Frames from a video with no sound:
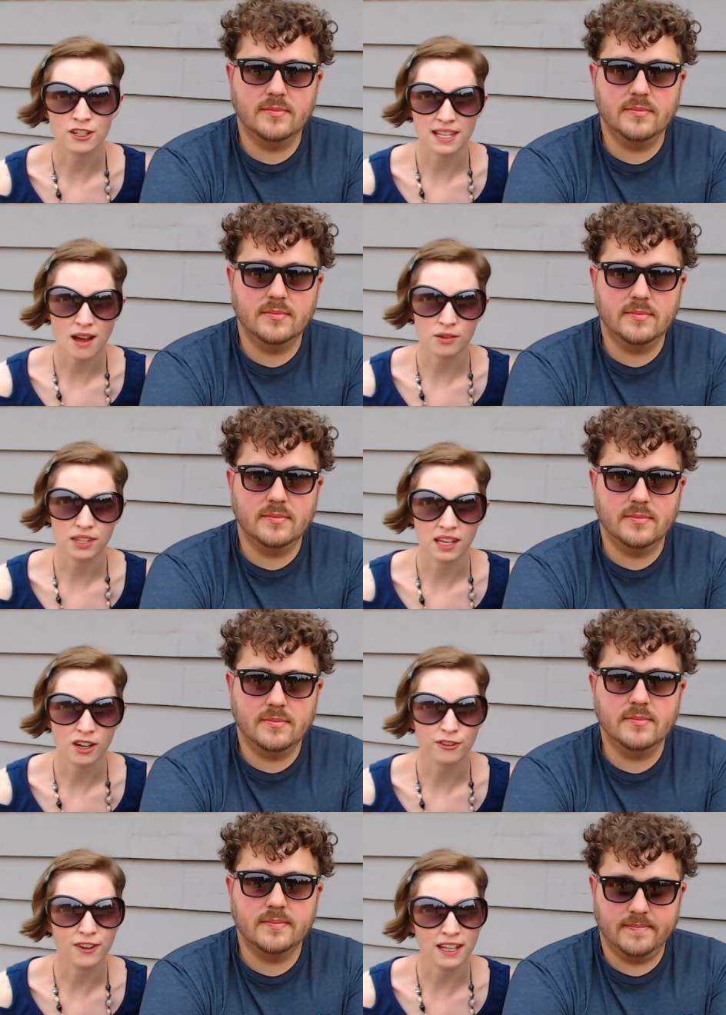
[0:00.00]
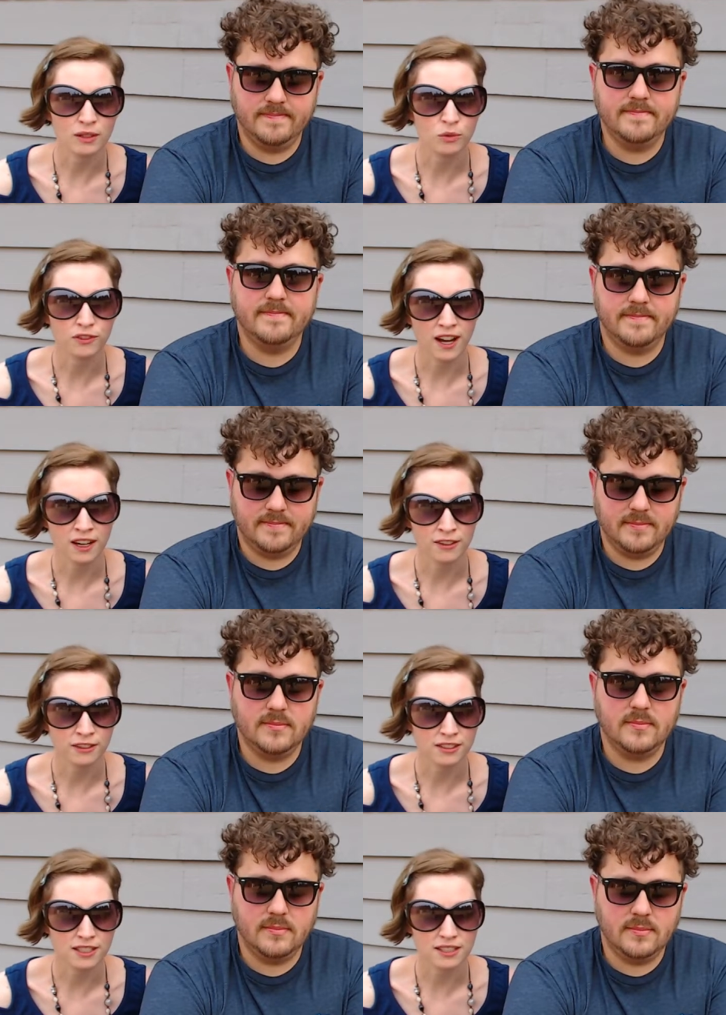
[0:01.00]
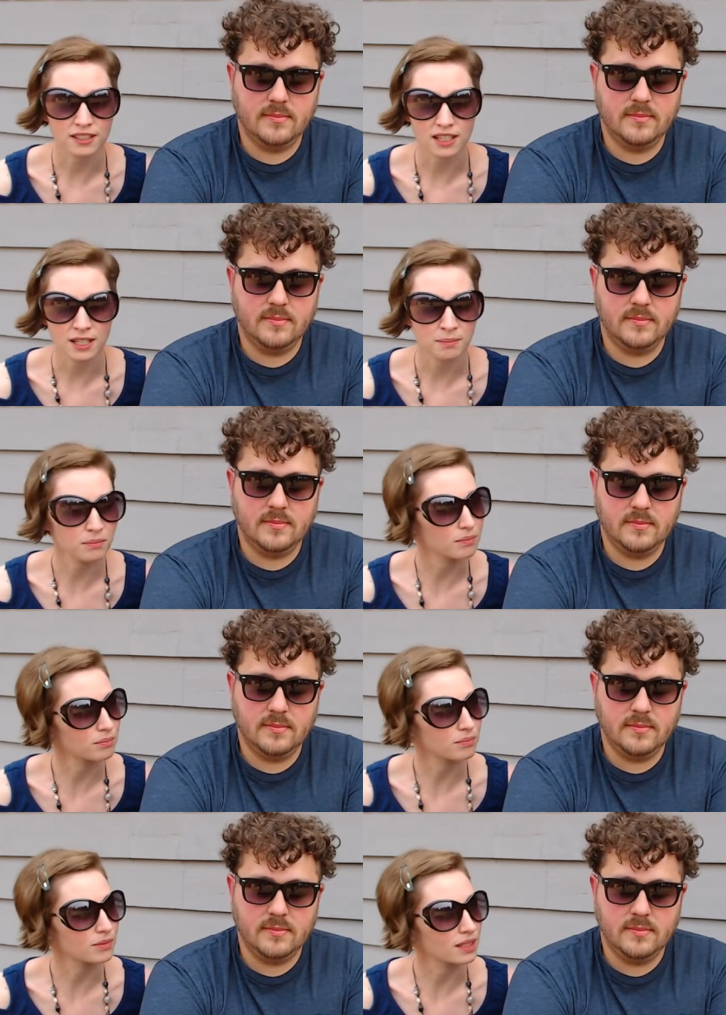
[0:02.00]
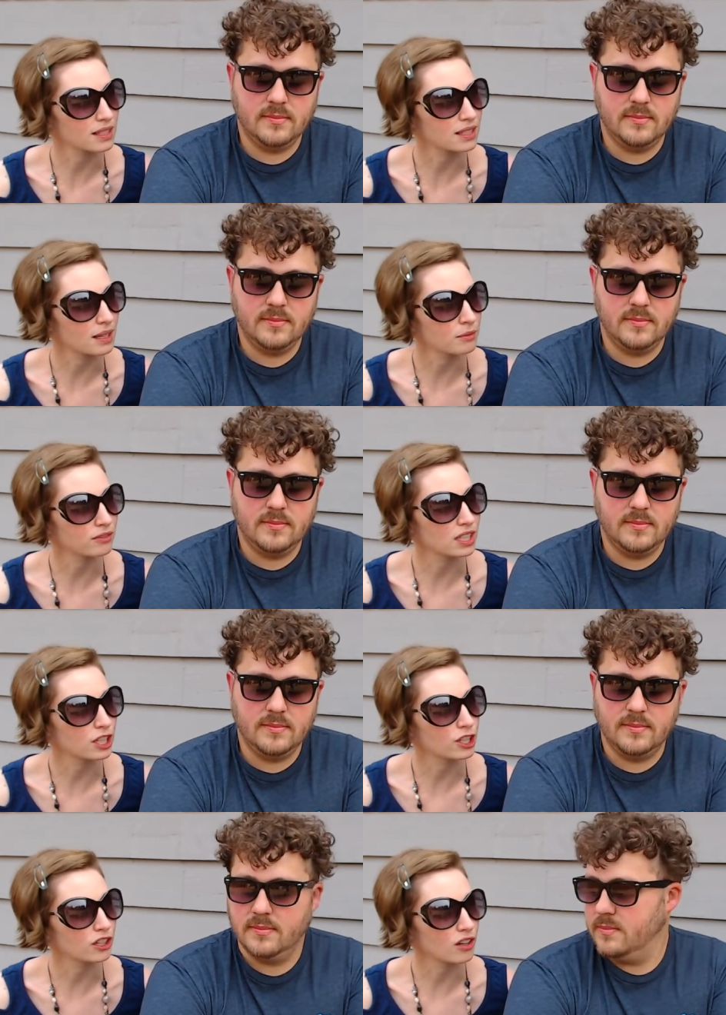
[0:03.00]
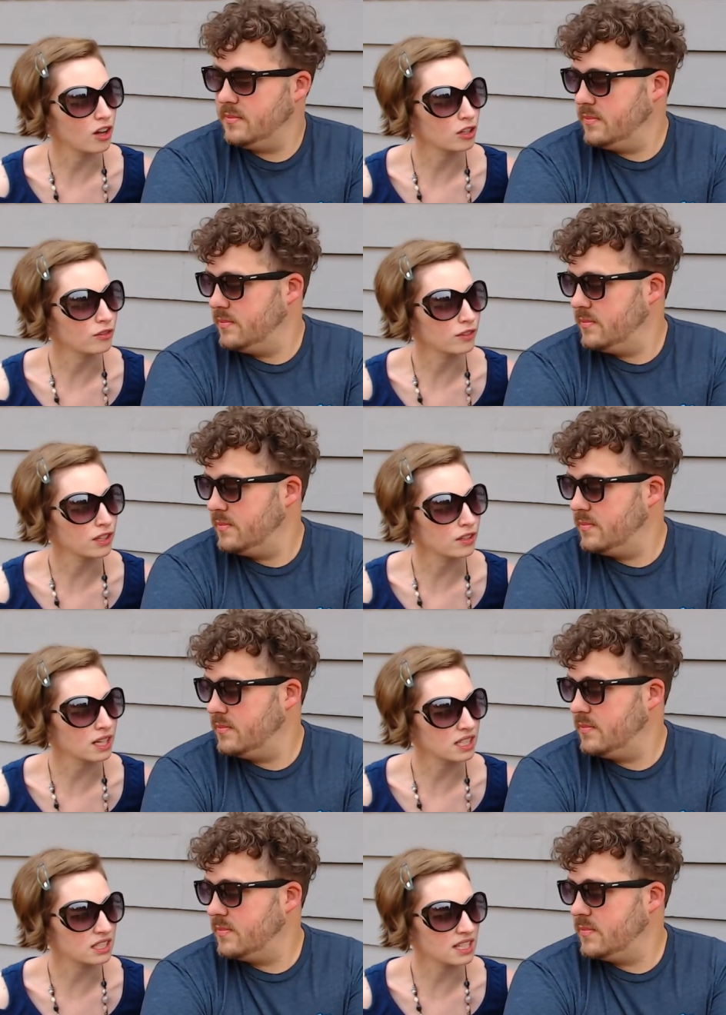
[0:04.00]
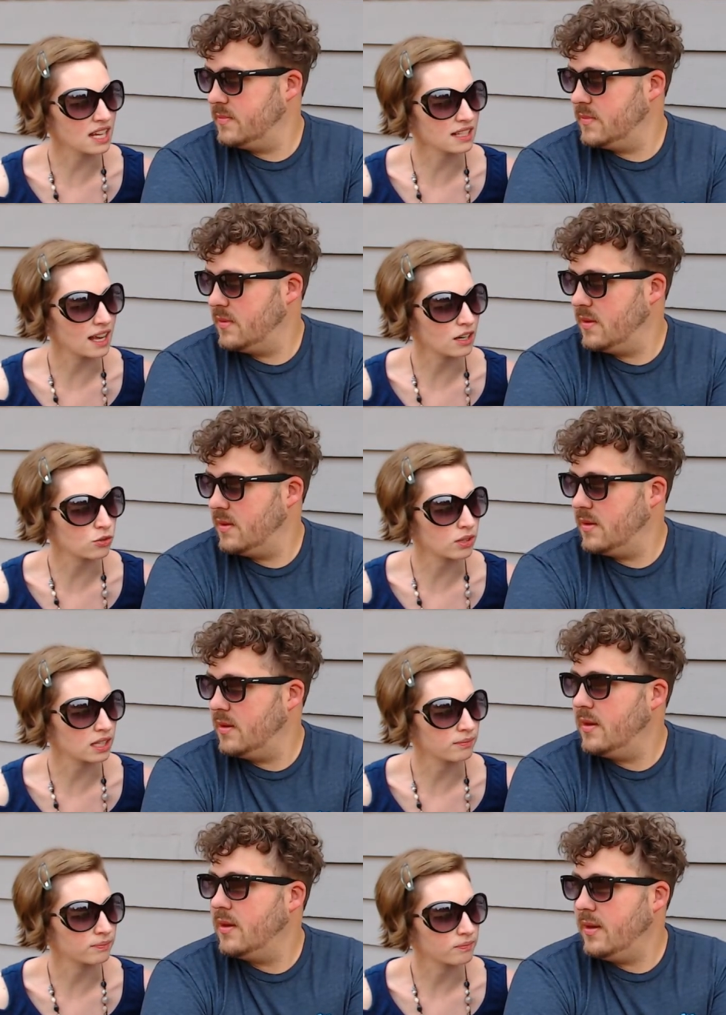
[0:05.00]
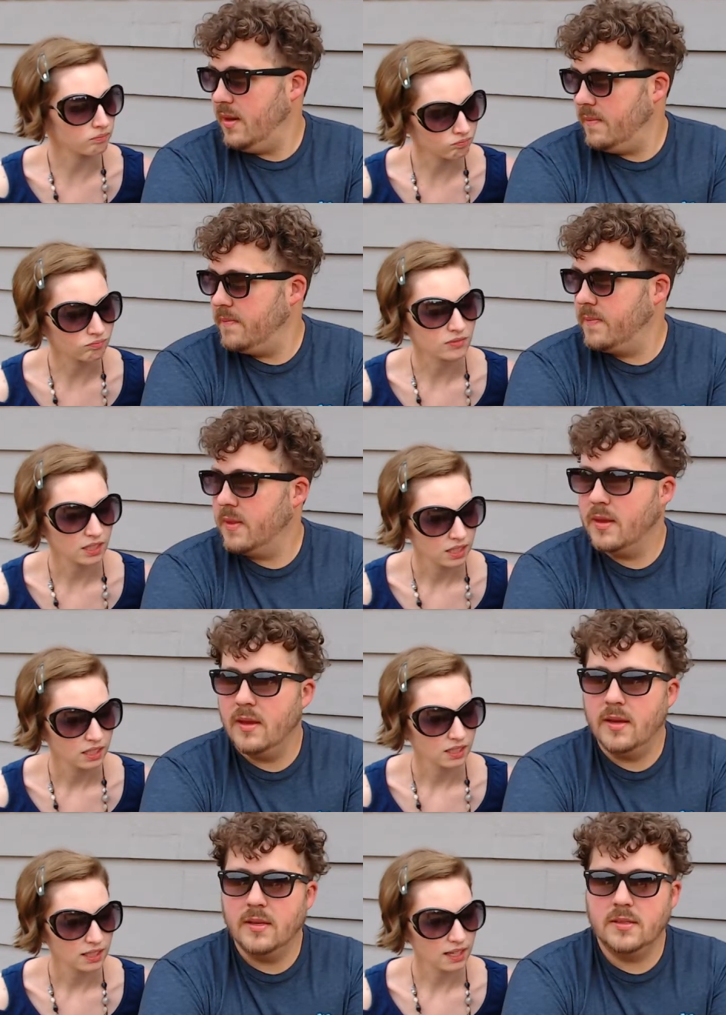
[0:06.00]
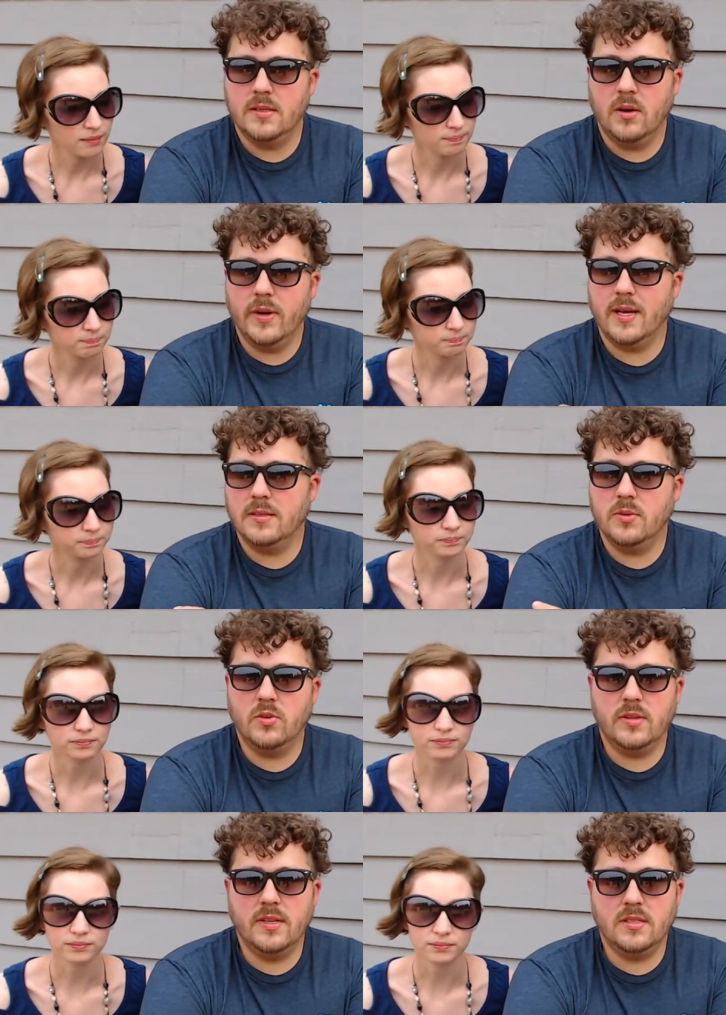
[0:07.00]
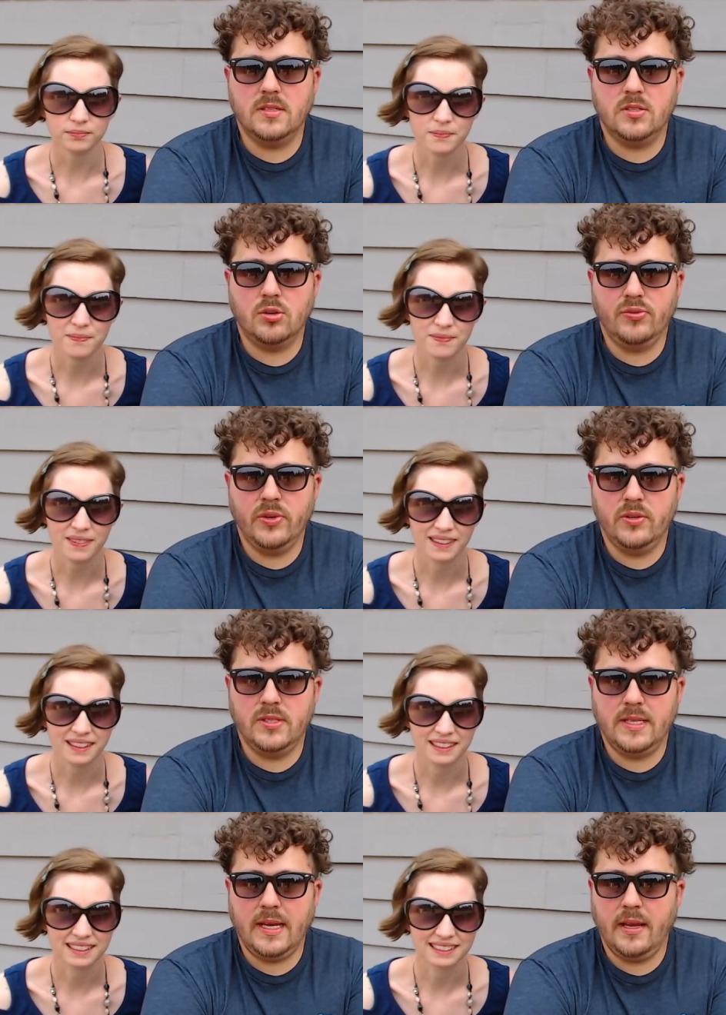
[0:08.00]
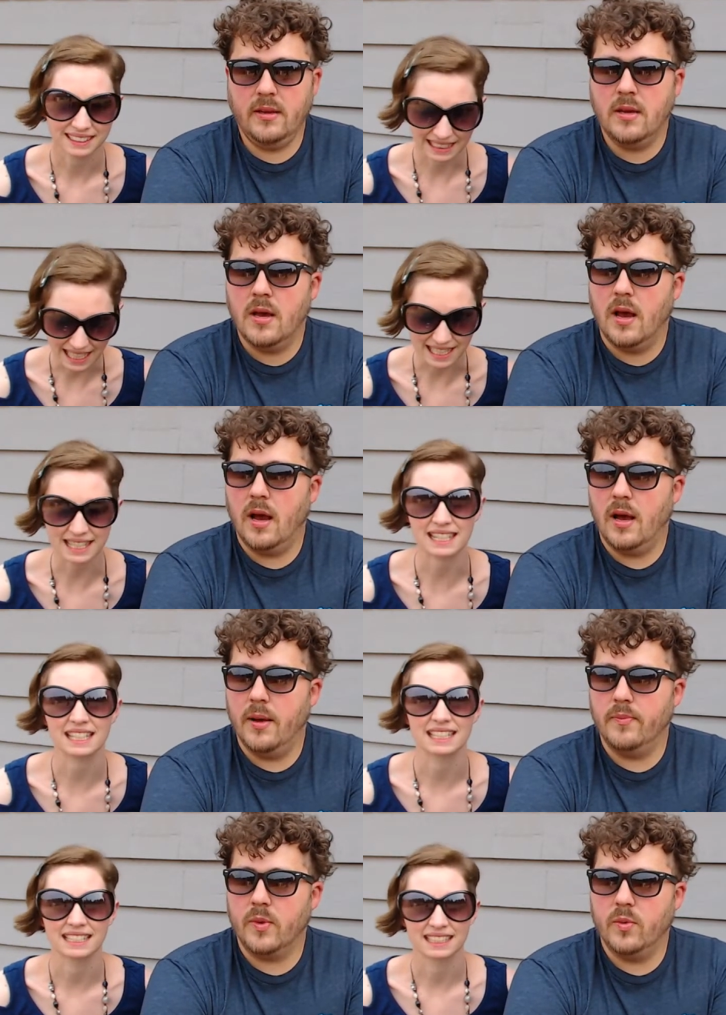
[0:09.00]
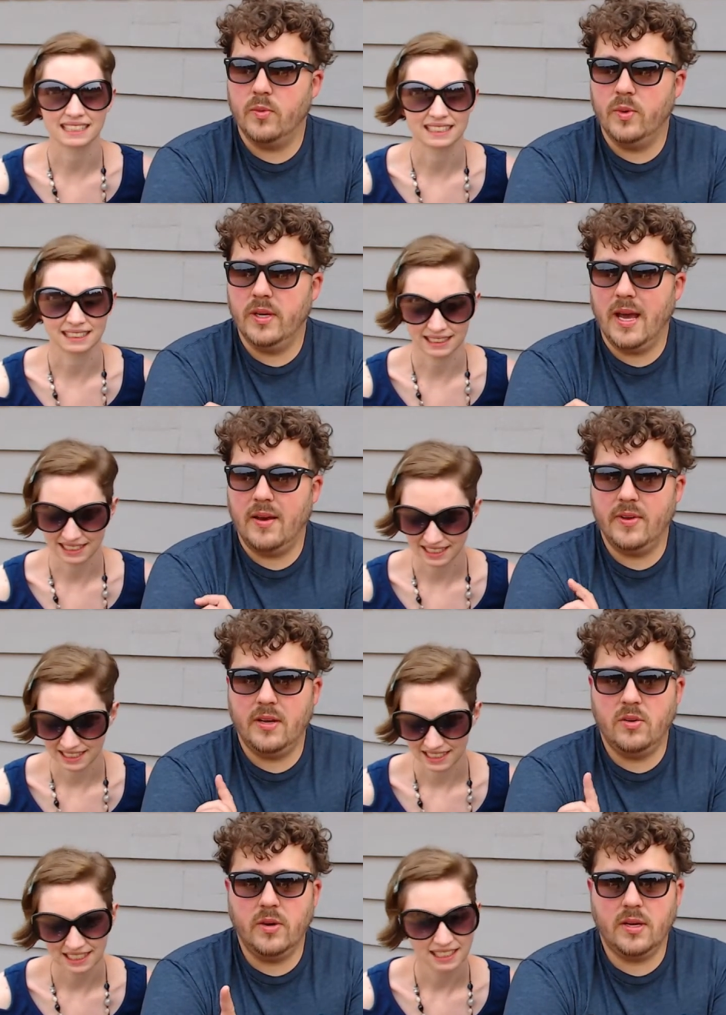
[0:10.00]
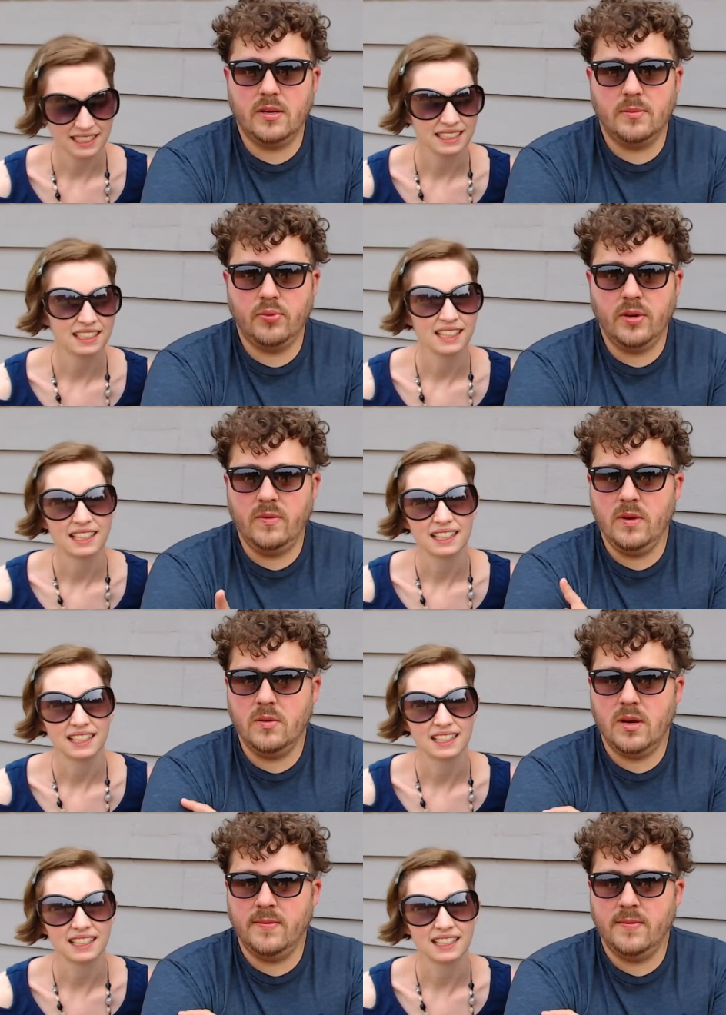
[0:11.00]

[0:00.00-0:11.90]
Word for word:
Speaker 1: out there fighting fires um, this time of year all over the United States actually.
Speaker 2: Yep. So we got some cool things in store for you today. Yes. Um, we have a quick preview of